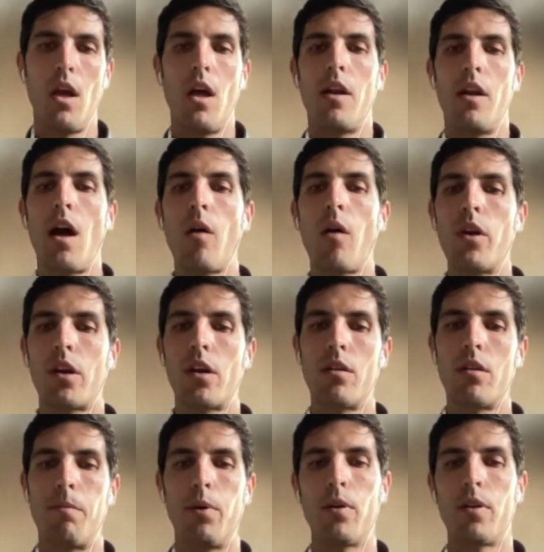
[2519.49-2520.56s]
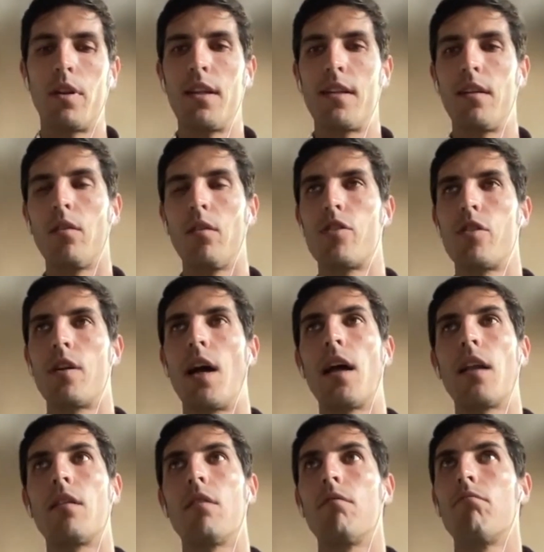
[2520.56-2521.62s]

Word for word: Now you could put the solution at